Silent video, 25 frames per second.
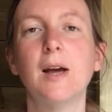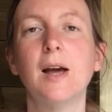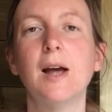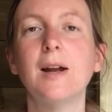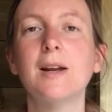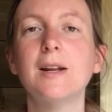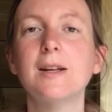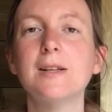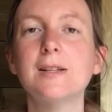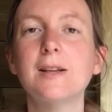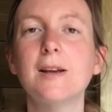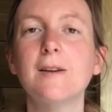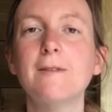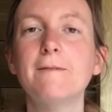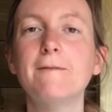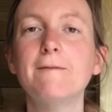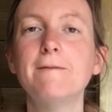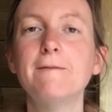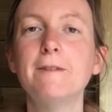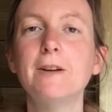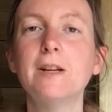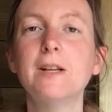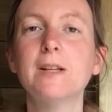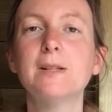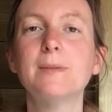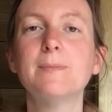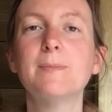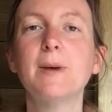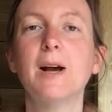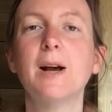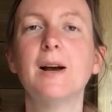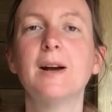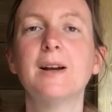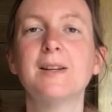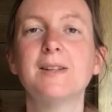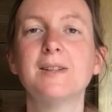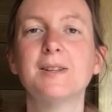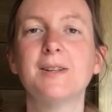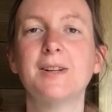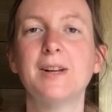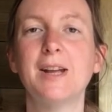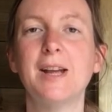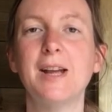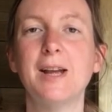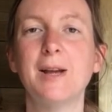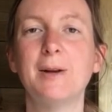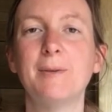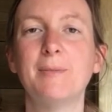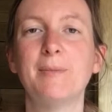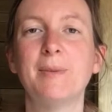And as I fix my eyes on
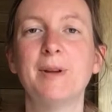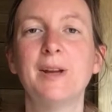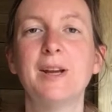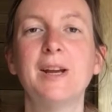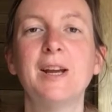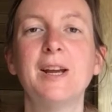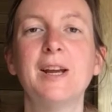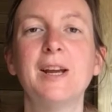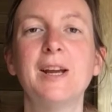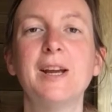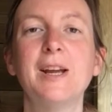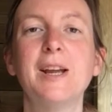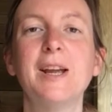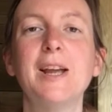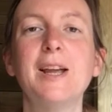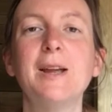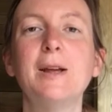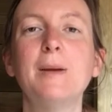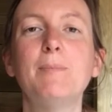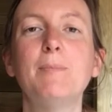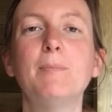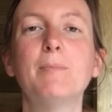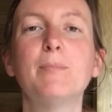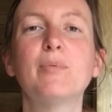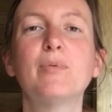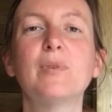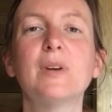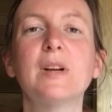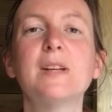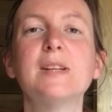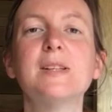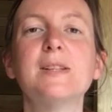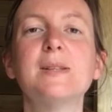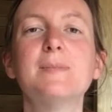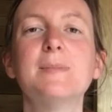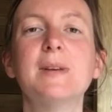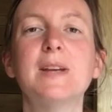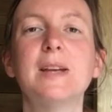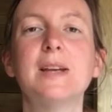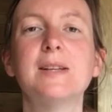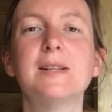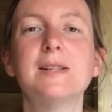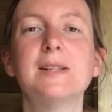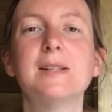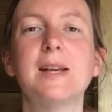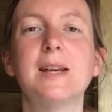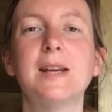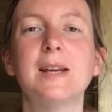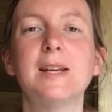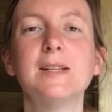him, he brings me
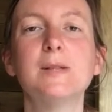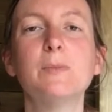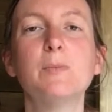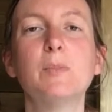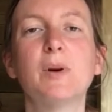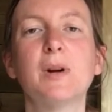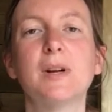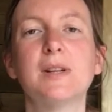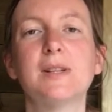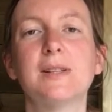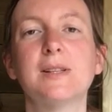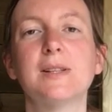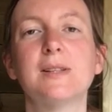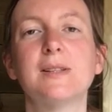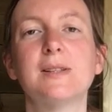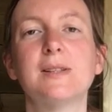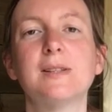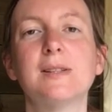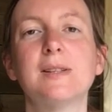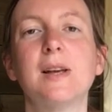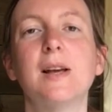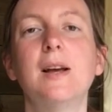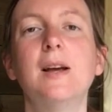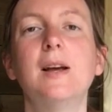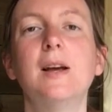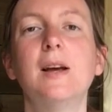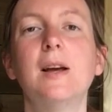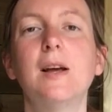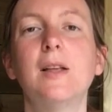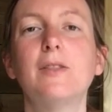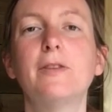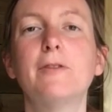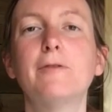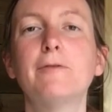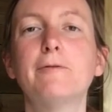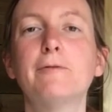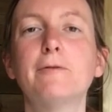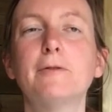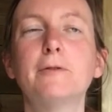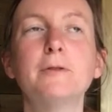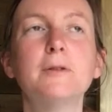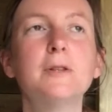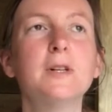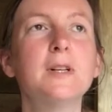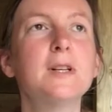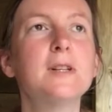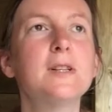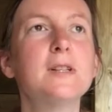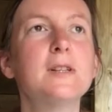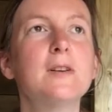into his presence and the
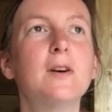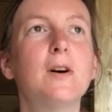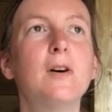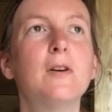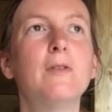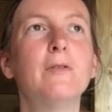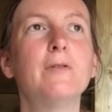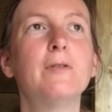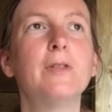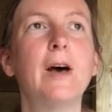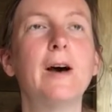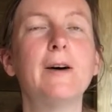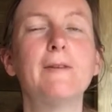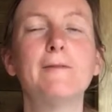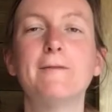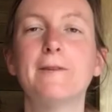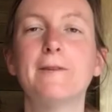fullness of that